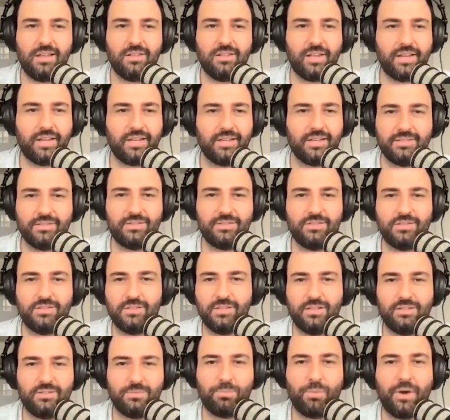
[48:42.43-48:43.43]
Like it's
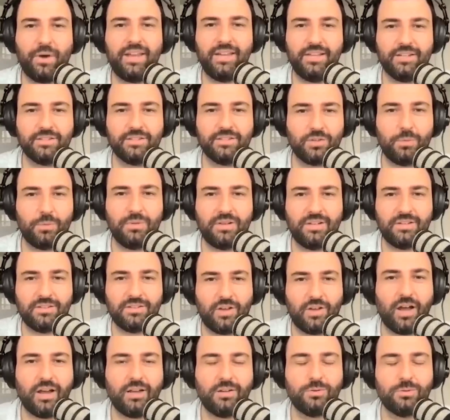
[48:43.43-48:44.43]
breaking so many
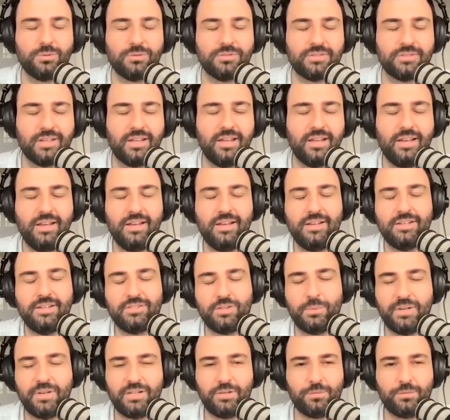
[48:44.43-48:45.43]
cycles,
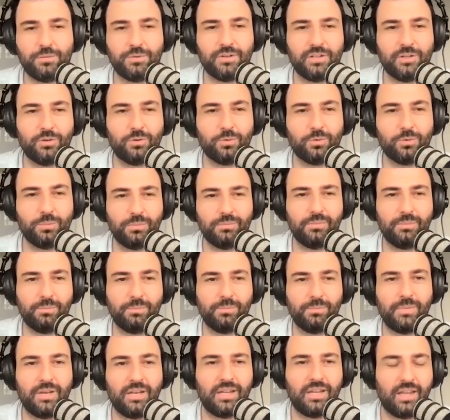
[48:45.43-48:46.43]
so many different little
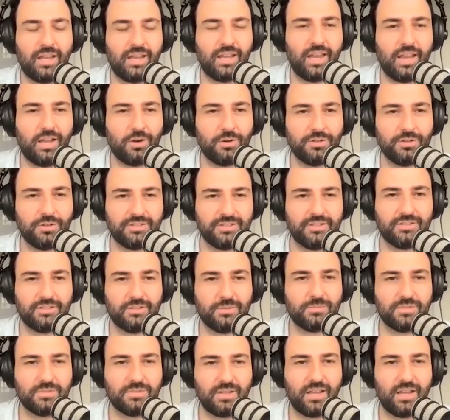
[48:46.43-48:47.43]
mini
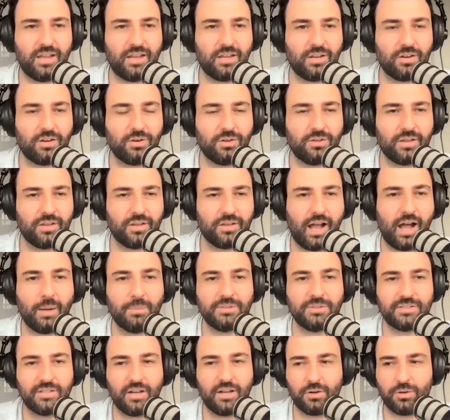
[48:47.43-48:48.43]
ecosystems there, the
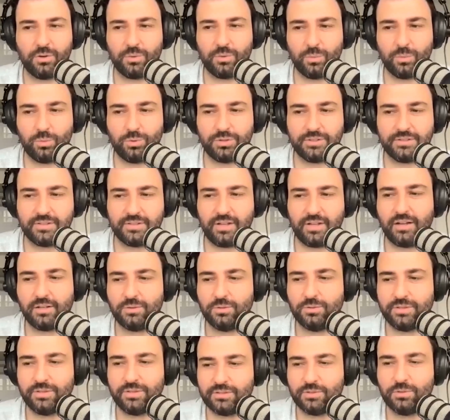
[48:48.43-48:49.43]
carbon cycle, the water
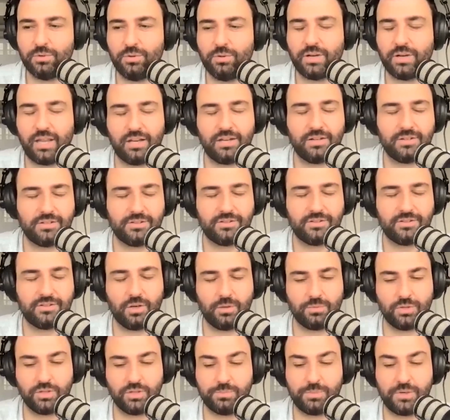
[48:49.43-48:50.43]
cycle, it's all getting
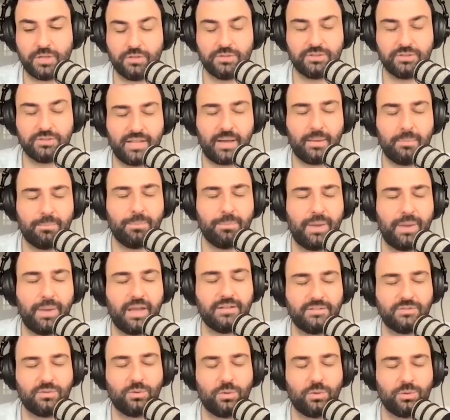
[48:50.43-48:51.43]
disturbed just because that bare
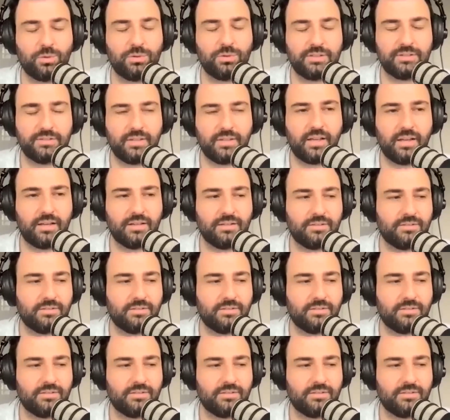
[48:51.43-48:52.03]
soil is there.